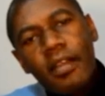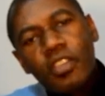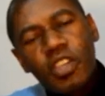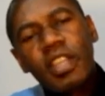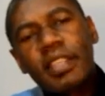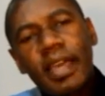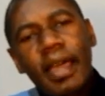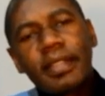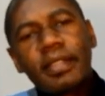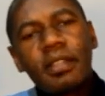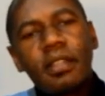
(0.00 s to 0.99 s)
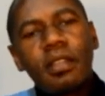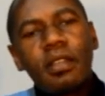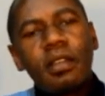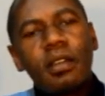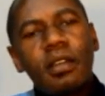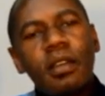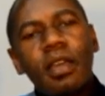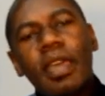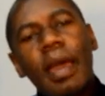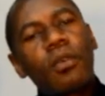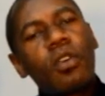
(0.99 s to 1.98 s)
Trinidad
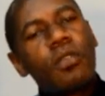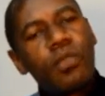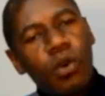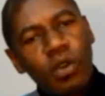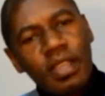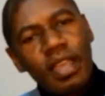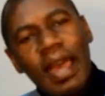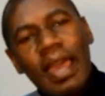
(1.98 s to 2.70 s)
kept going forward